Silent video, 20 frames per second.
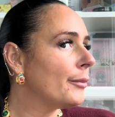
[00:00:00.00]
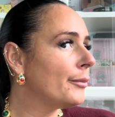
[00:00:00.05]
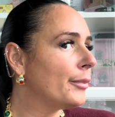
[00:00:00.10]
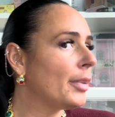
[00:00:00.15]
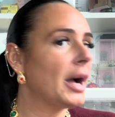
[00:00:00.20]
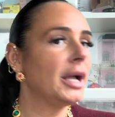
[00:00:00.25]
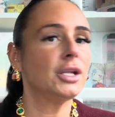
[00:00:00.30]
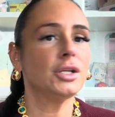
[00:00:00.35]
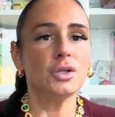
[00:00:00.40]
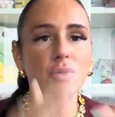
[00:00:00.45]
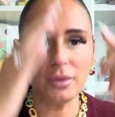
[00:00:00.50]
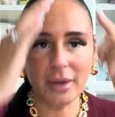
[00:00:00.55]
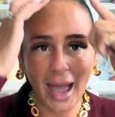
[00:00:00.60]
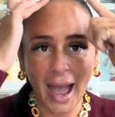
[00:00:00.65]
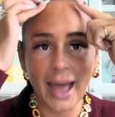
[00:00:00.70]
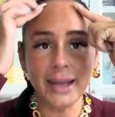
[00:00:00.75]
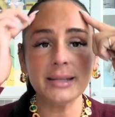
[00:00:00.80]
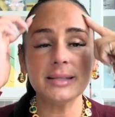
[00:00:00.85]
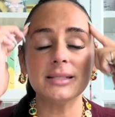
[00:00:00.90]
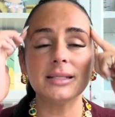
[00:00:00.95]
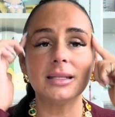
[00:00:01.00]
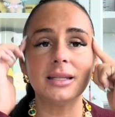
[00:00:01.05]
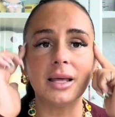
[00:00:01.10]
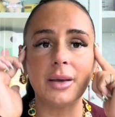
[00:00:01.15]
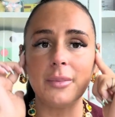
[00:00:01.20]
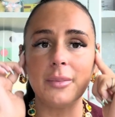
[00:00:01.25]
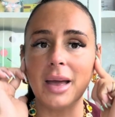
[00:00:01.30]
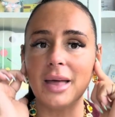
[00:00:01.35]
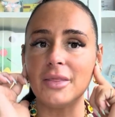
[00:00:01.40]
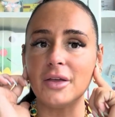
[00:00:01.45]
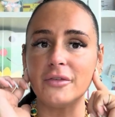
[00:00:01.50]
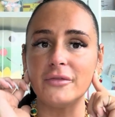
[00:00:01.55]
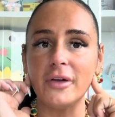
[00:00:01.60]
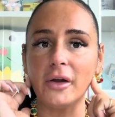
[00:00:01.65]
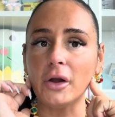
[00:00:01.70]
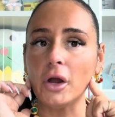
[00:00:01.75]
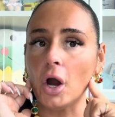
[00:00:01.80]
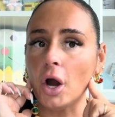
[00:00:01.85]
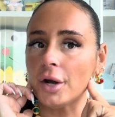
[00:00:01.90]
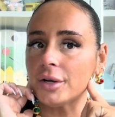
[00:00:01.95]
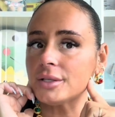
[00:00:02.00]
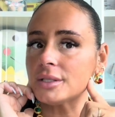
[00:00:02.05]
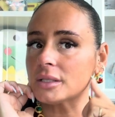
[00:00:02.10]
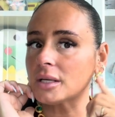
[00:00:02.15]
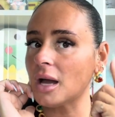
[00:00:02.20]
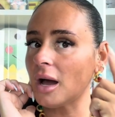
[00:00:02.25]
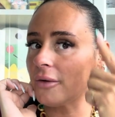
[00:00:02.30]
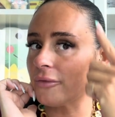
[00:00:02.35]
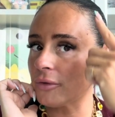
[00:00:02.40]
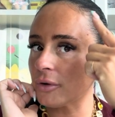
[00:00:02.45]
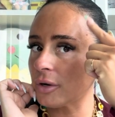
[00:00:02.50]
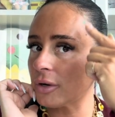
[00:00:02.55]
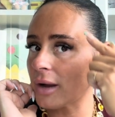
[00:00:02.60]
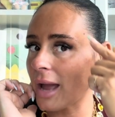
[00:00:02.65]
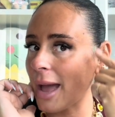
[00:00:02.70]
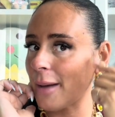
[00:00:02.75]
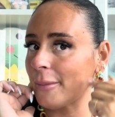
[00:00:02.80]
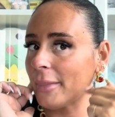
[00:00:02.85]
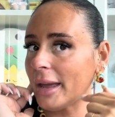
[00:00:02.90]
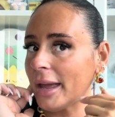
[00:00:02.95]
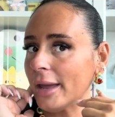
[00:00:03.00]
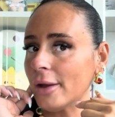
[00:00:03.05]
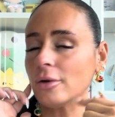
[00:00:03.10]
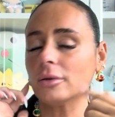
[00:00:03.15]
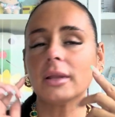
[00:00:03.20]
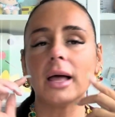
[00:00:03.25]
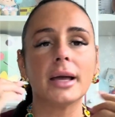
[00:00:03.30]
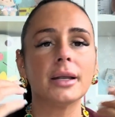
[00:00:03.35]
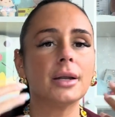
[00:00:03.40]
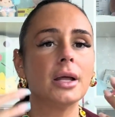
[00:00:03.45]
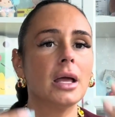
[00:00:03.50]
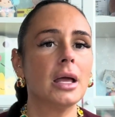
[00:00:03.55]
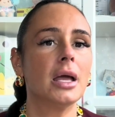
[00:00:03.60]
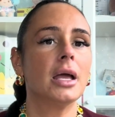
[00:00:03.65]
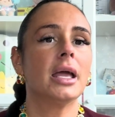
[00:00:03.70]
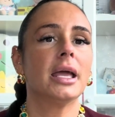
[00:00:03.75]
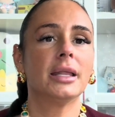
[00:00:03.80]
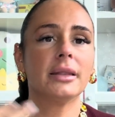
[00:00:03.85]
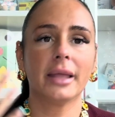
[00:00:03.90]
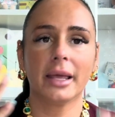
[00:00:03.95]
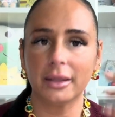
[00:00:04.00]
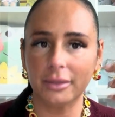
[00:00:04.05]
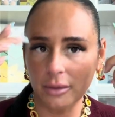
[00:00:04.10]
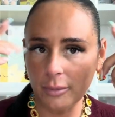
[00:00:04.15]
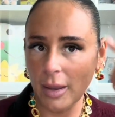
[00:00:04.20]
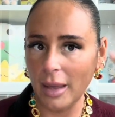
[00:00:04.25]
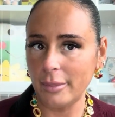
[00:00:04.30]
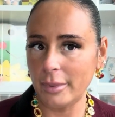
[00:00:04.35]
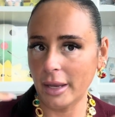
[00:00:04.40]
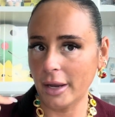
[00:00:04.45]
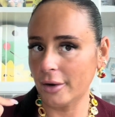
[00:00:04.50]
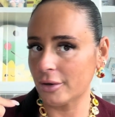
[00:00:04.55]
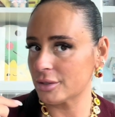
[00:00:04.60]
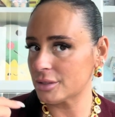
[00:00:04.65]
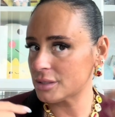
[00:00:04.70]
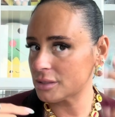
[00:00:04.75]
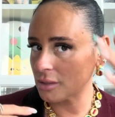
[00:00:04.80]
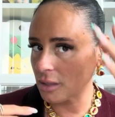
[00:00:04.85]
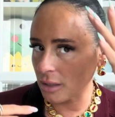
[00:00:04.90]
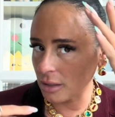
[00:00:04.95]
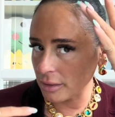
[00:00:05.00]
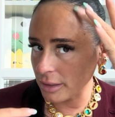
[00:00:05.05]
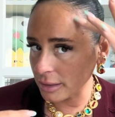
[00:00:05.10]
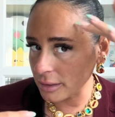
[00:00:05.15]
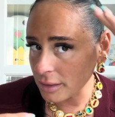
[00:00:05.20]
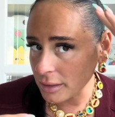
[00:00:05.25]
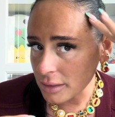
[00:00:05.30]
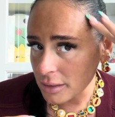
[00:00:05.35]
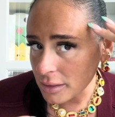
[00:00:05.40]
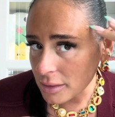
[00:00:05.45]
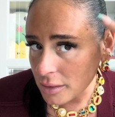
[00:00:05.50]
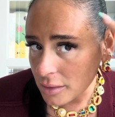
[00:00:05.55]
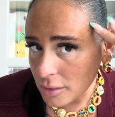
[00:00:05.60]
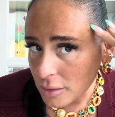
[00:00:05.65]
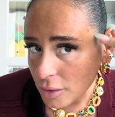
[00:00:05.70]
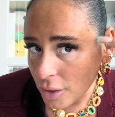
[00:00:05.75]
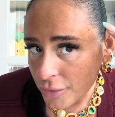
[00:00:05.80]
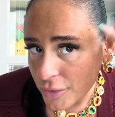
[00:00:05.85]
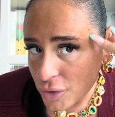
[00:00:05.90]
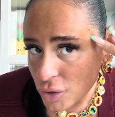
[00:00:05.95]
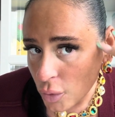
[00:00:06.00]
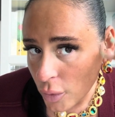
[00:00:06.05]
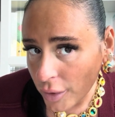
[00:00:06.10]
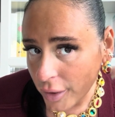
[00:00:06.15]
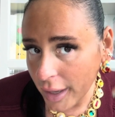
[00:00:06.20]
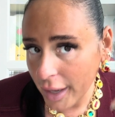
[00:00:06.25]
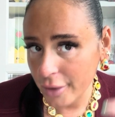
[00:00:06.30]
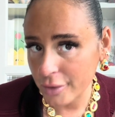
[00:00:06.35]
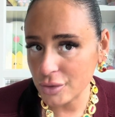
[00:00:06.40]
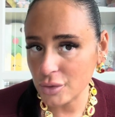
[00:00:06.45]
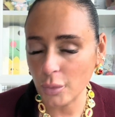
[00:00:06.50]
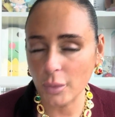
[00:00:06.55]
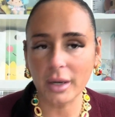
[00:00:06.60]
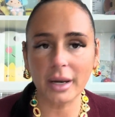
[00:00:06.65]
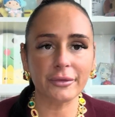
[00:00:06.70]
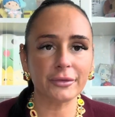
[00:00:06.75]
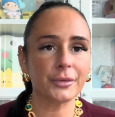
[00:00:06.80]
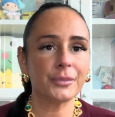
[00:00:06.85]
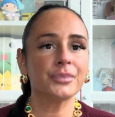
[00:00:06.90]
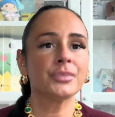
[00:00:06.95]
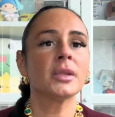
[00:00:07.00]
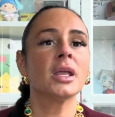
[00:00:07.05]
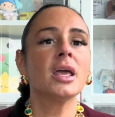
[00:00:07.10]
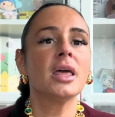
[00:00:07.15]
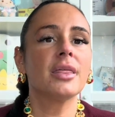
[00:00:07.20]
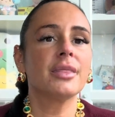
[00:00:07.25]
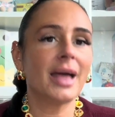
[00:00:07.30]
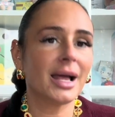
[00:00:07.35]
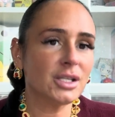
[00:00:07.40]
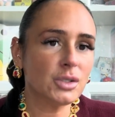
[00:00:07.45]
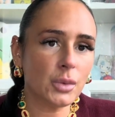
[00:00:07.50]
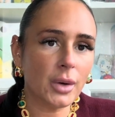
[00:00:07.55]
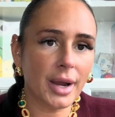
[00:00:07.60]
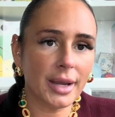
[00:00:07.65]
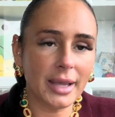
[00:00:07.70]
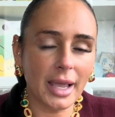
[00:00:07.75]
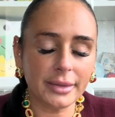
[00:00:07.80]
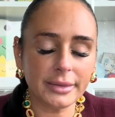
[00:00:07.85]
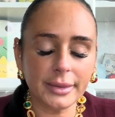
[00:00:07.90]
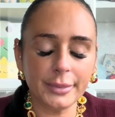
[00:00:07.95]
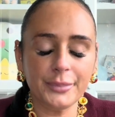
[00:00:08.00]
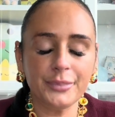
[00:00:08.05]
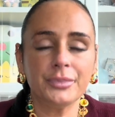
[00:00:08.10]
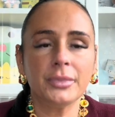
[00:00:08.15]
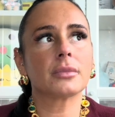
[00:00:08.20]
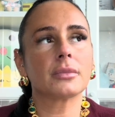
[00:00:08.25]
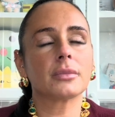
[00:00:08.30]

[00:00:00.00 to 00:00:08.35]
But you can see them, and they're very hard to cover at my hairline in like the baby hairs or like the shorter hairs or whatever. That's where I get them.